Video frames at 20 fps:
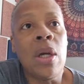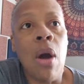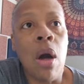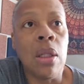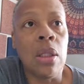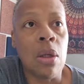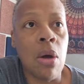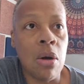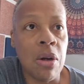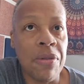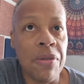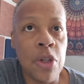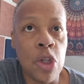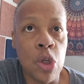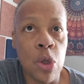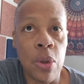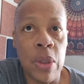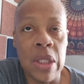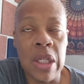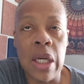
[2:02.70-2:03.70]
call it
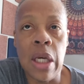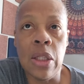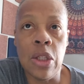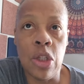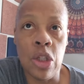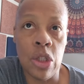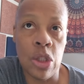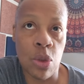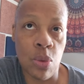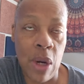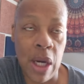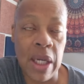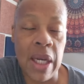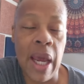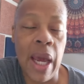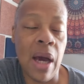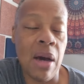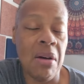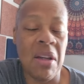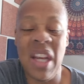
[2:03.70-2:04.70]
artificial intelligence right
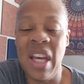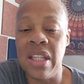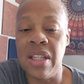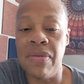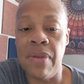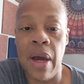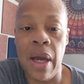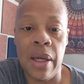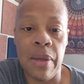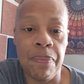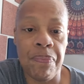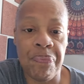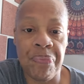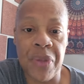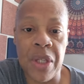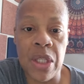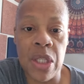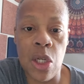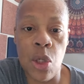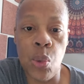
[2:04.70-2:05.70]
now, and that's fine.
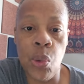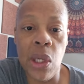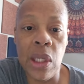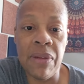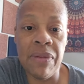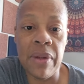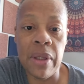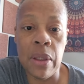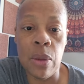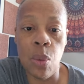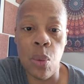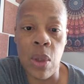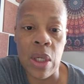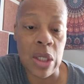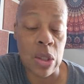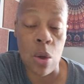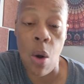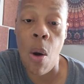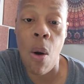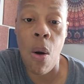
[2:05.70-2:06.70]
It's irrelevant what
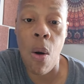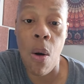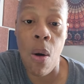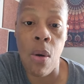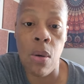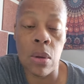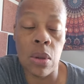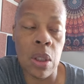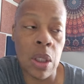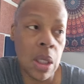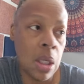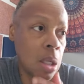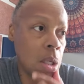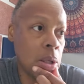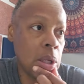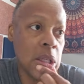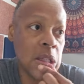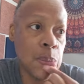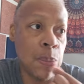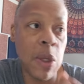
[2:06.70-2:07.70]
it's called.
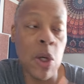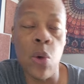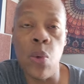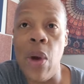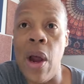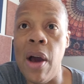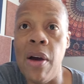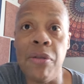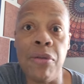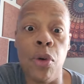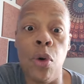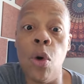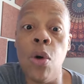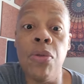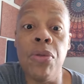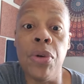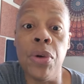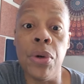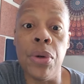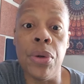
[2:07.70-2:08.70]
It's been around for
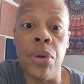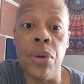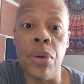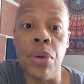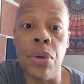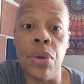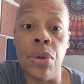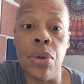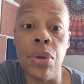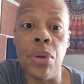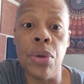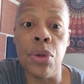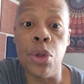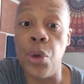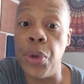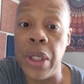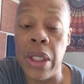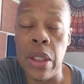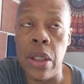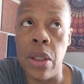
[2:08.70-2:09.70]
over
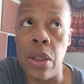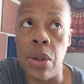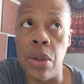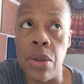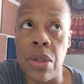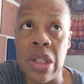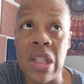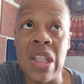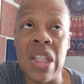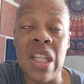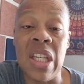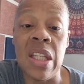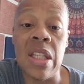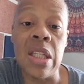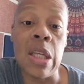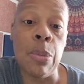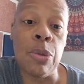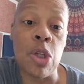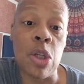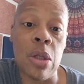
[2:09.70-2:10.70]
30 years since the
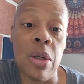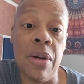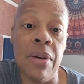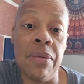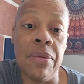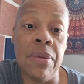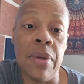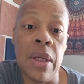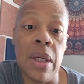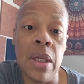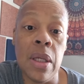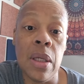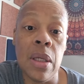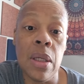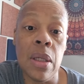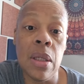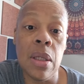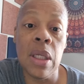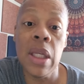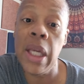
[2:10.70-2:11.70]
inception of
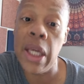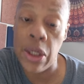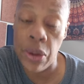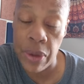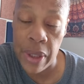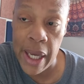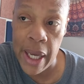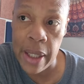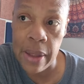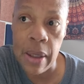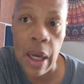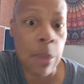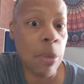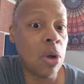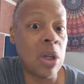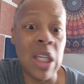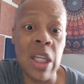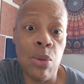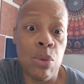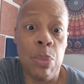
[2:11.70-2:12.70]
the internet. I'm
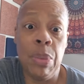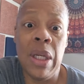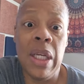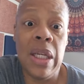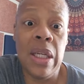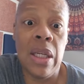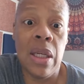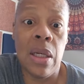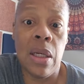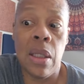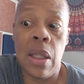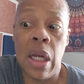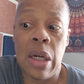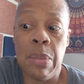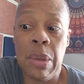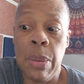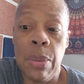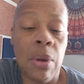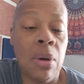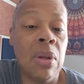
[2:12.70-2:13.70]
going to keep repeating it, and a lot of
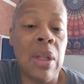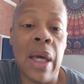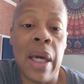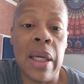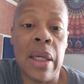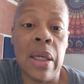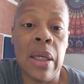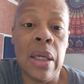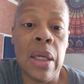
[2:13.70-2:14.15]
people don't like.